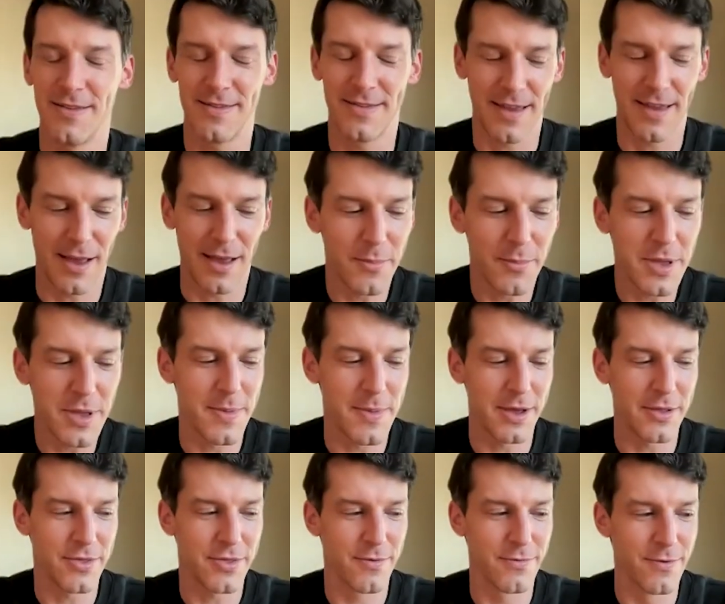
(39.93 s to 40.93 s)
tell me
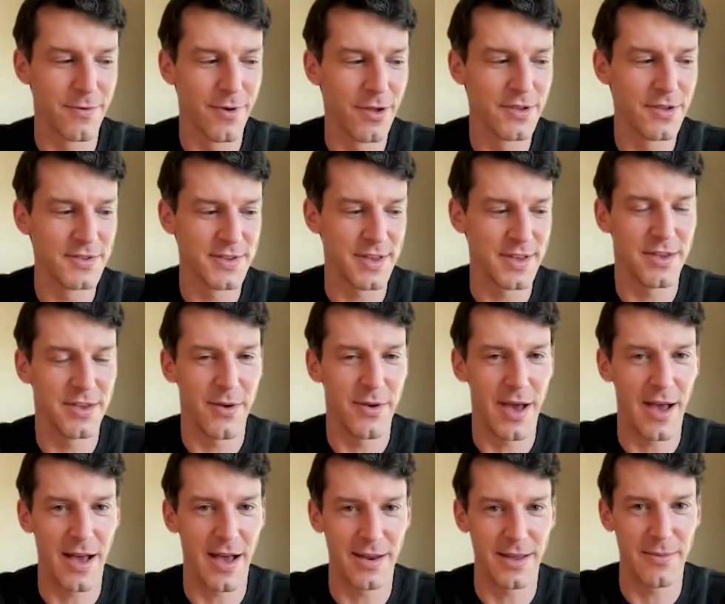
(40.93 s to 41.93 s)
about the roles that you
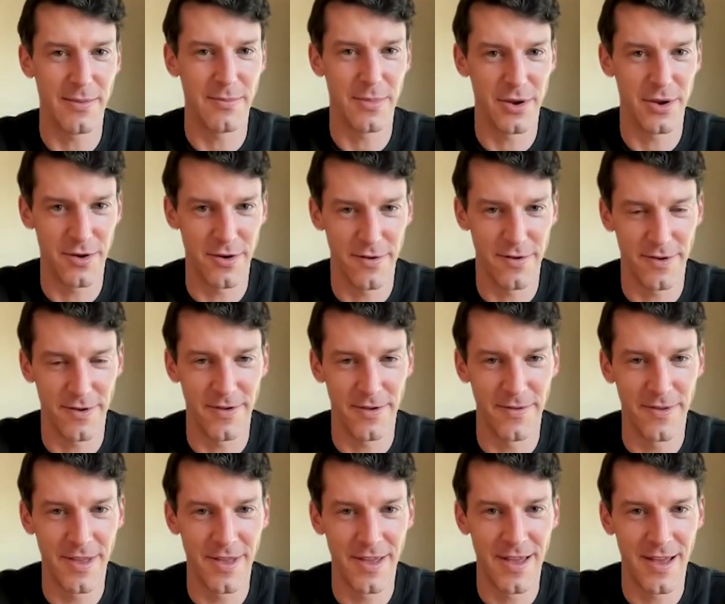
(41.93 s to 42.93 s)
had at Minerva.
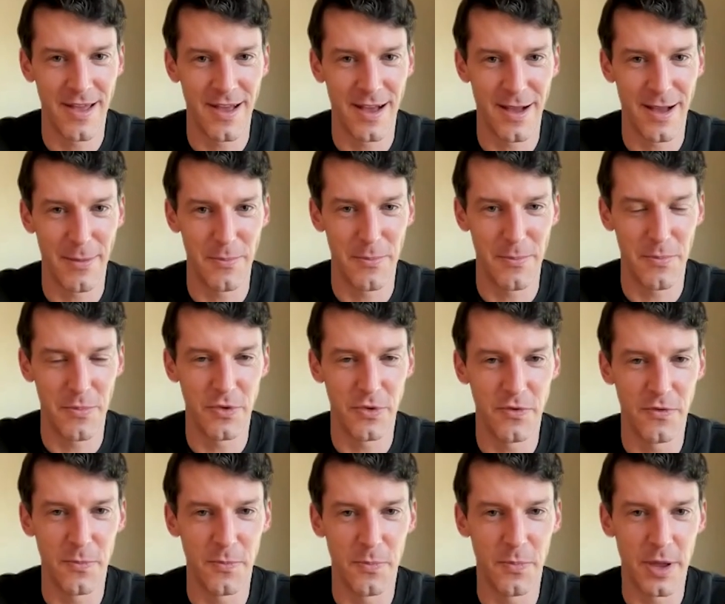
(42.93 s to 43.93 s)
Um,
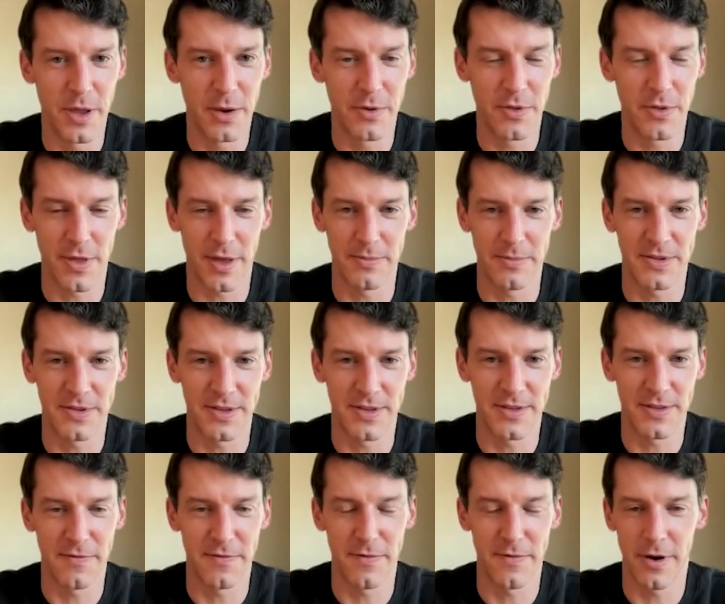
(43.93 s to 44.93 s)
you've been with them
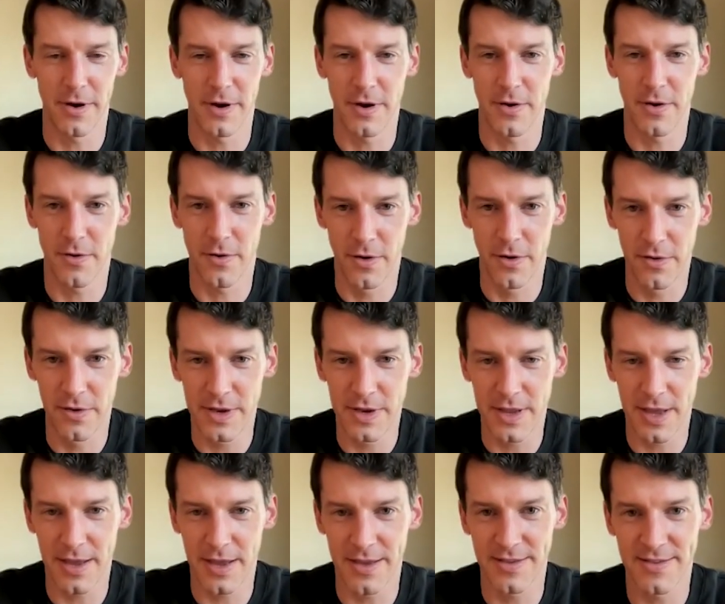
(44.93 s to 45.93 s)
since the very early
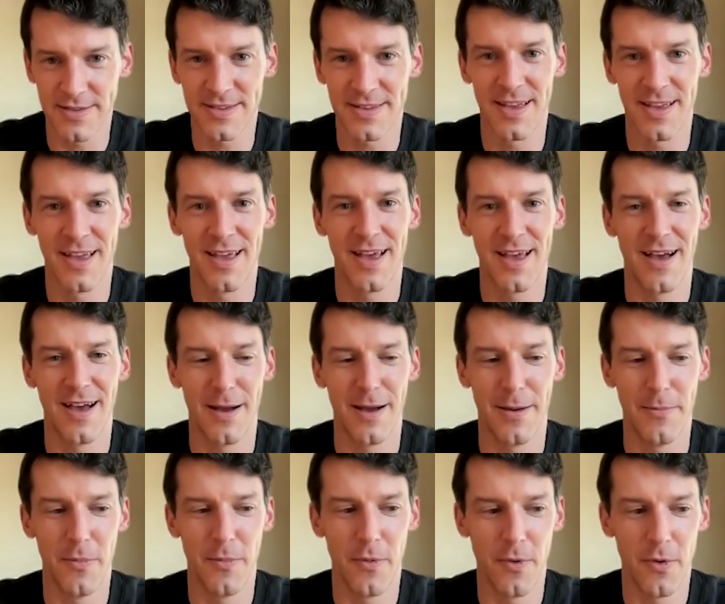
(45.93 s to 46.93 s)
days, mm-hmm.
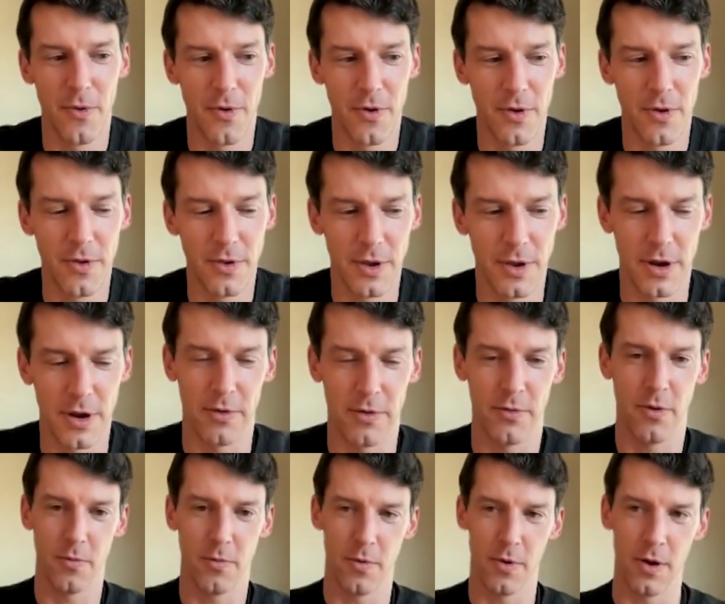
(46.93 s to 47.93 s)
um, you know,
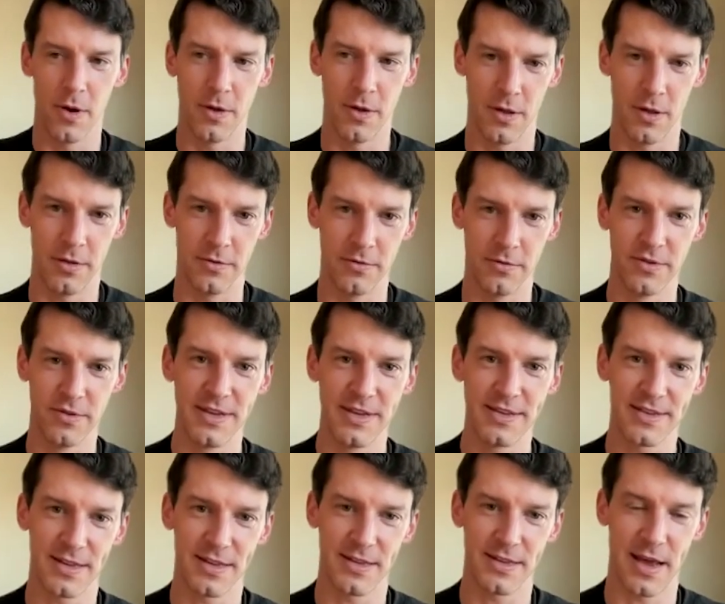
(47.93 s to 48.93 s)
a, at
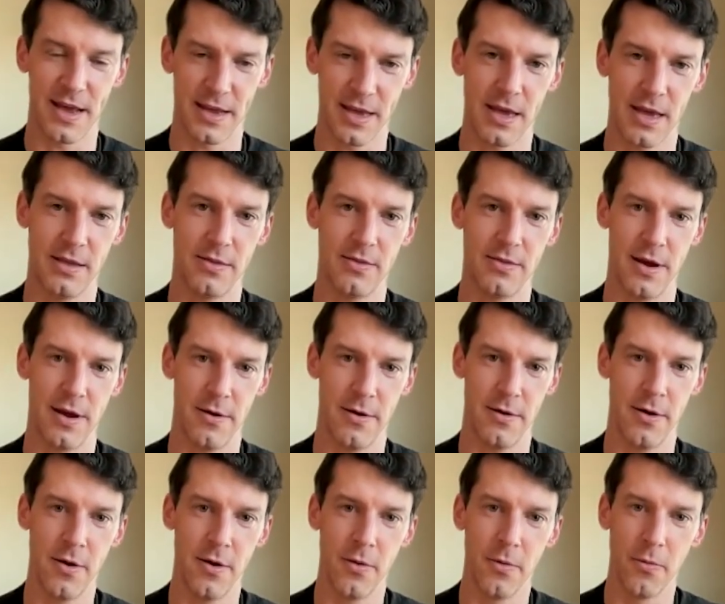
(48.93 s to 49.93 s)
least a decade
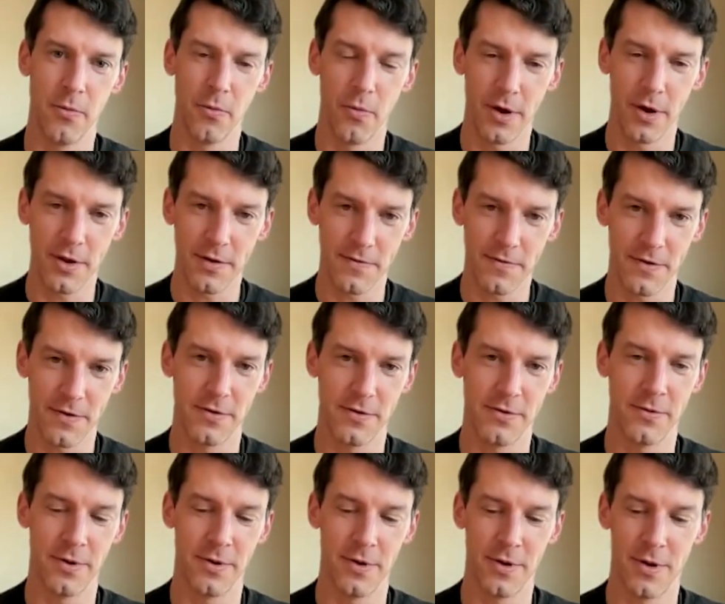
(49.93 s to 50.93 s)
there. What have
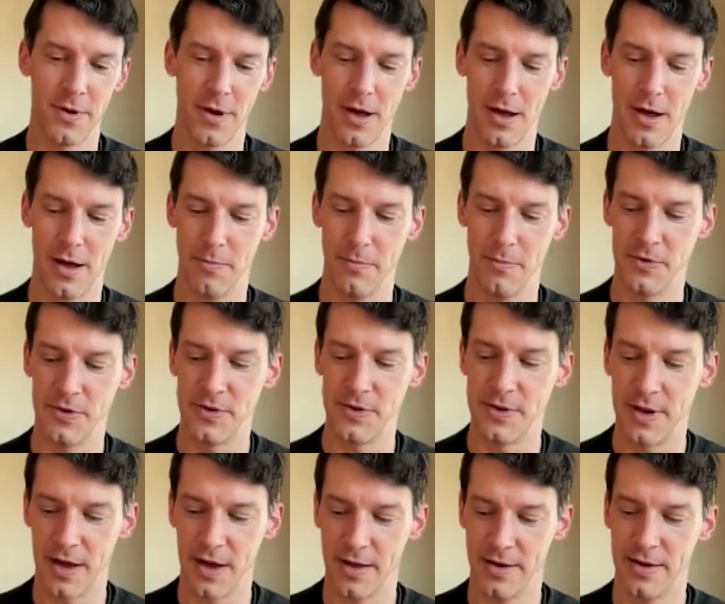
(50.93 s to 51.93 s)
you um,
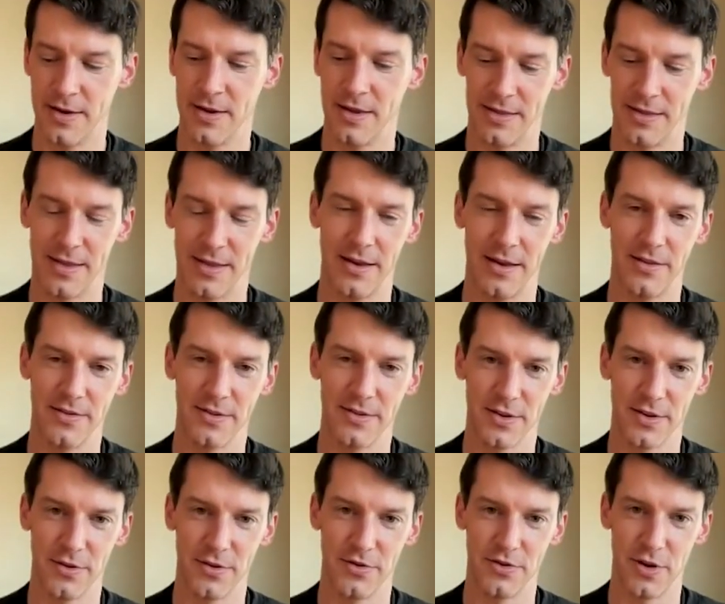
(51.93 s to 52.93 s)
done in that
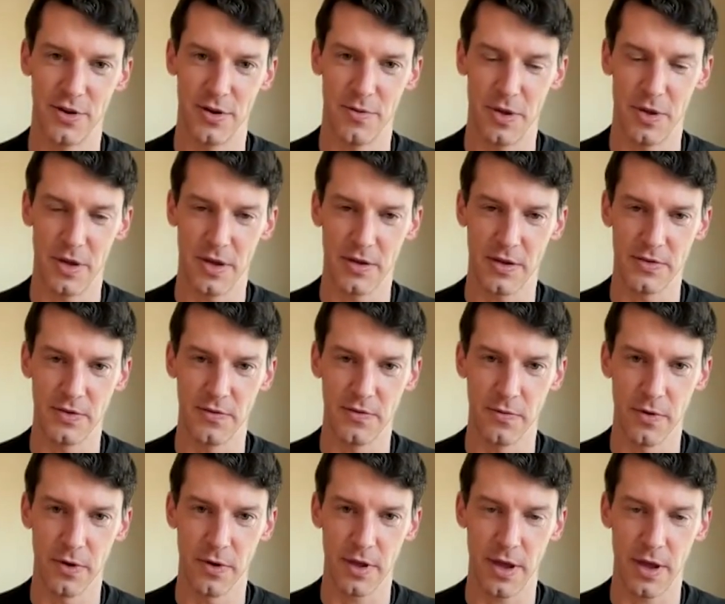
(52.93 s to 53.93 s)
institution? Because
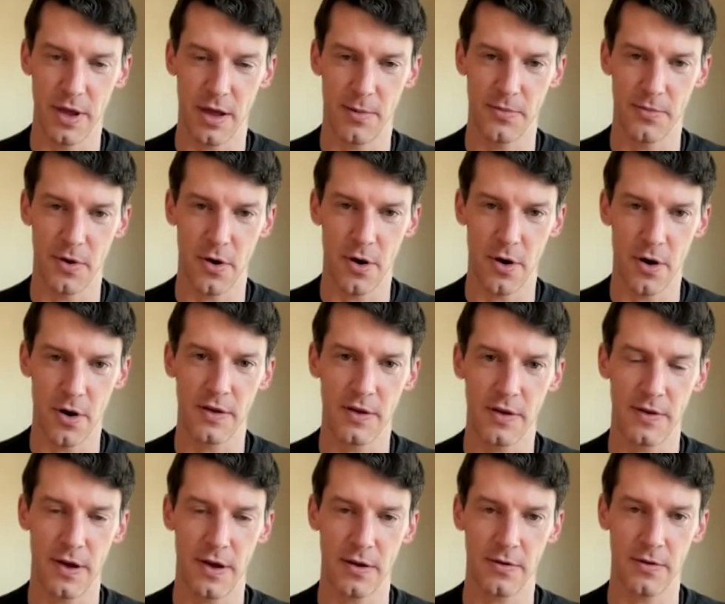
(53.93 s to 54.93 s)
you've really helped
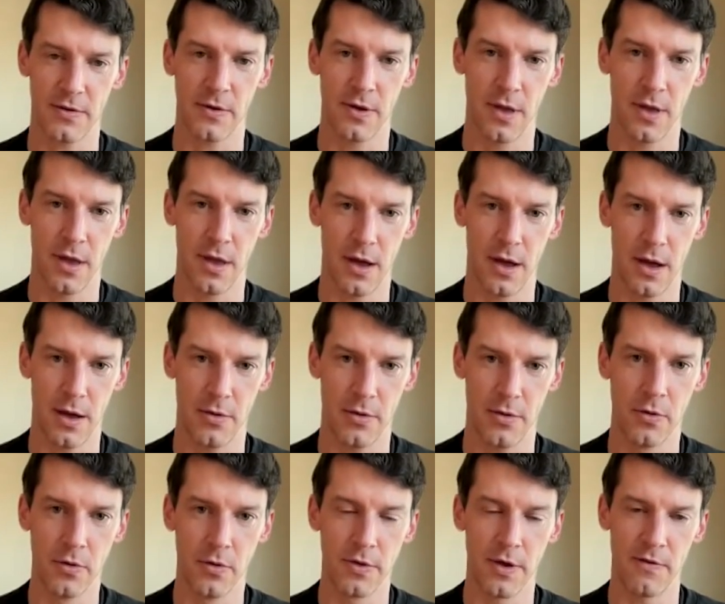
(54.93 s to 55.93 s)
architect uh,
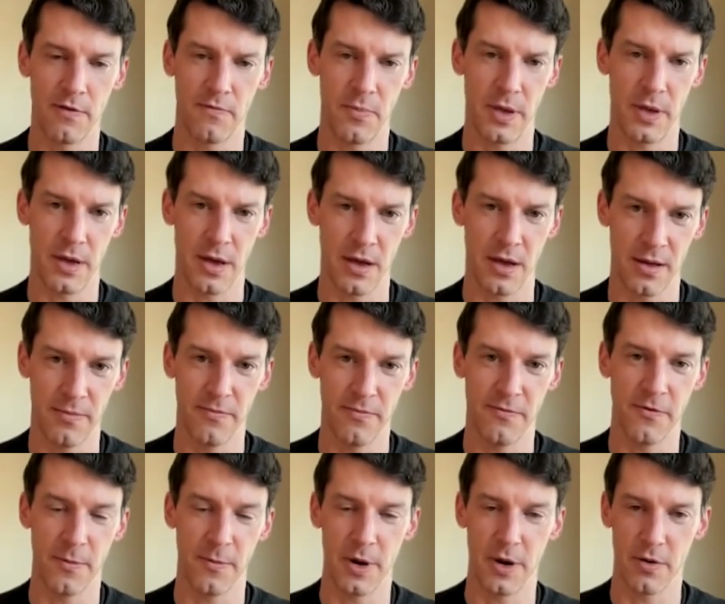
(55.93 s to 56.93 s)
who they've become
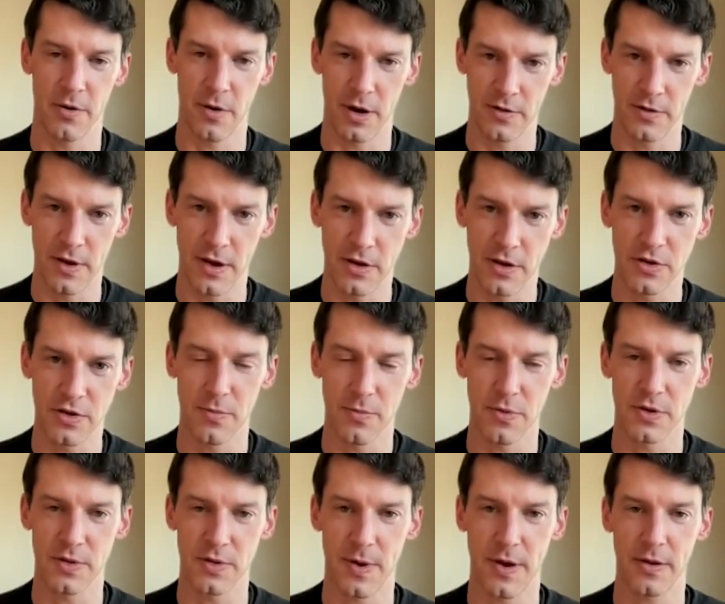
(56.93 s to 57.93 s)
from an accreditation
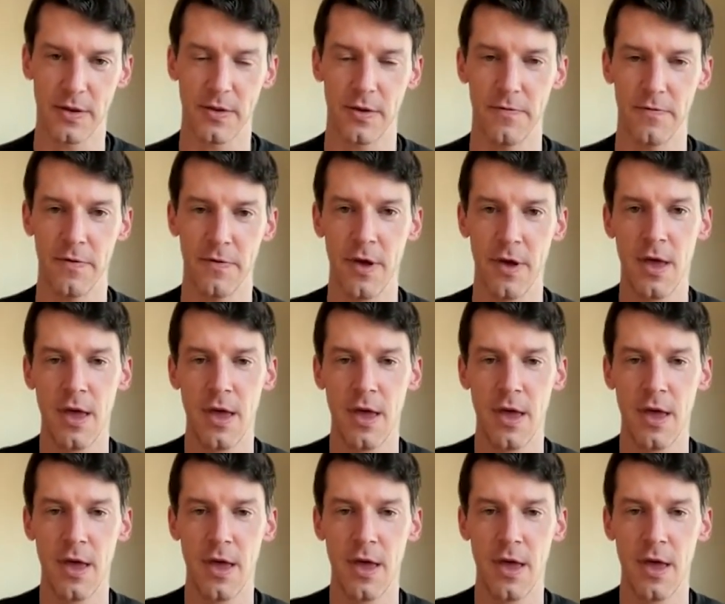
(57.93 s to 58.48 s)
perspective.